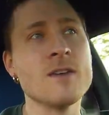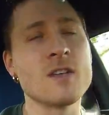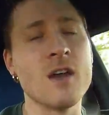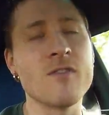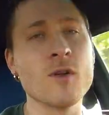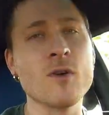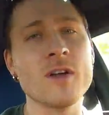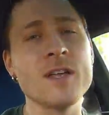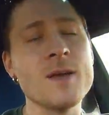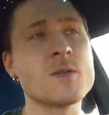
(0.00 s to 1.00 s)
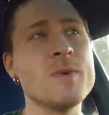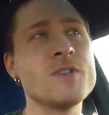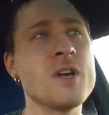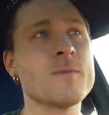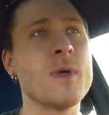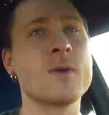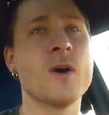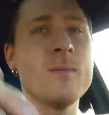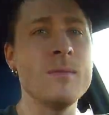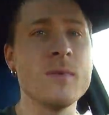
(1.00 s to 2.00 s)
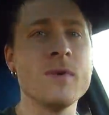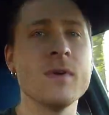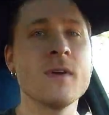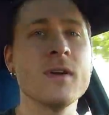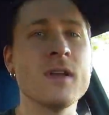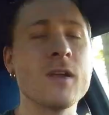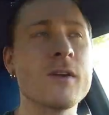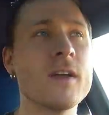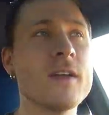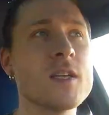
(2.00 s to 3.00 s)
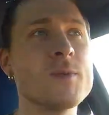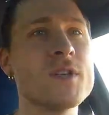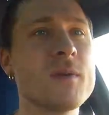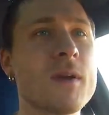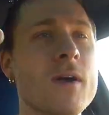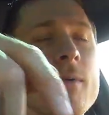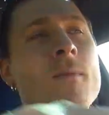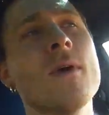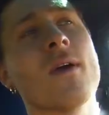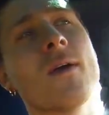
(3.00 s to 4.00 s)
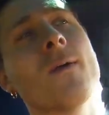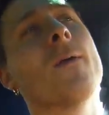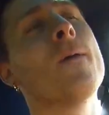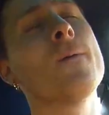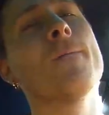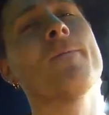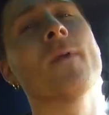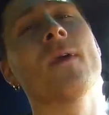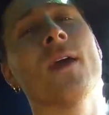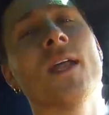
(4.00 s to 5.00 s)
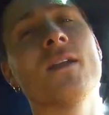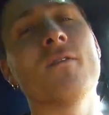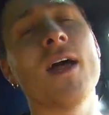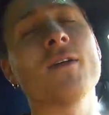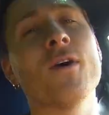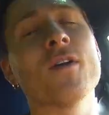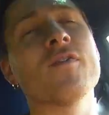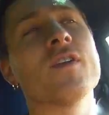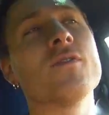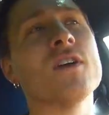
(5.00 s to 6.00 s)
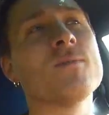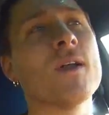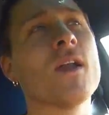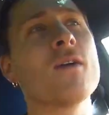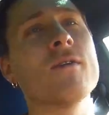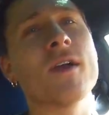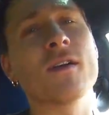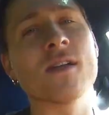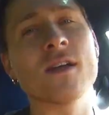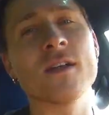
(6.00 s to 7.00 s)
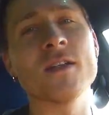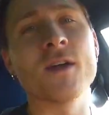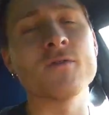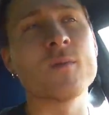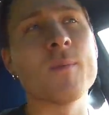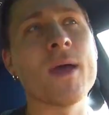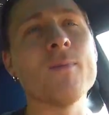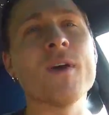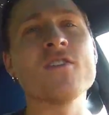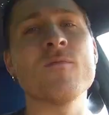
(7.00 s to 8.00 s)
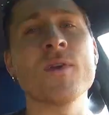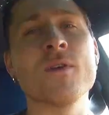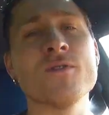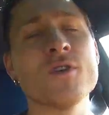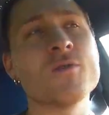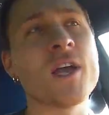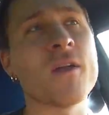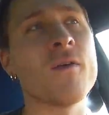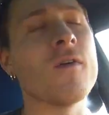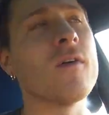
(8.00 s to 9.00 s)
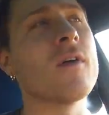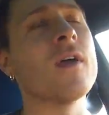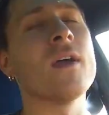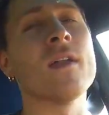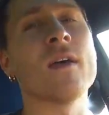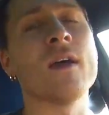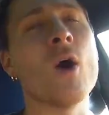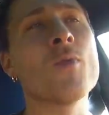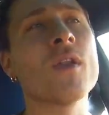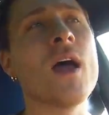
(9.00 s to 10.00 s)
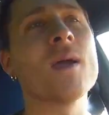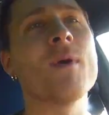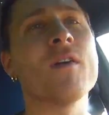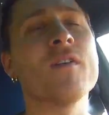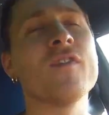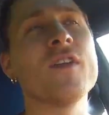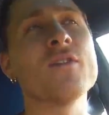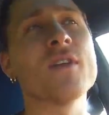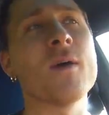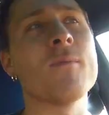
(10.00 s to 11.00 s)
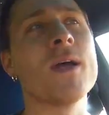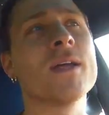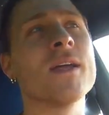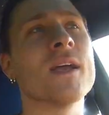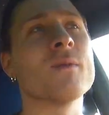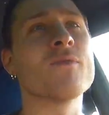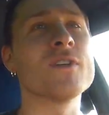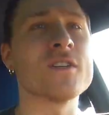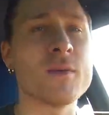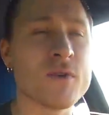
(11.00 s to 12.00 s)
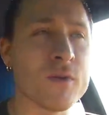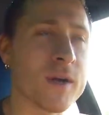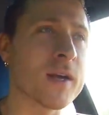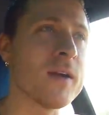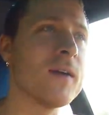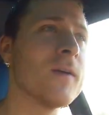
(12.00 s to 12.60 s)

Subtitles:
So have a look on JMSpeedshop.com. Look here, JMSpeedshop.com. In the right corner for you there's my logo. You can click on it, you go to my main page of my YouTube channel. And I hope you like the videos that I'm making and the project I'm doing.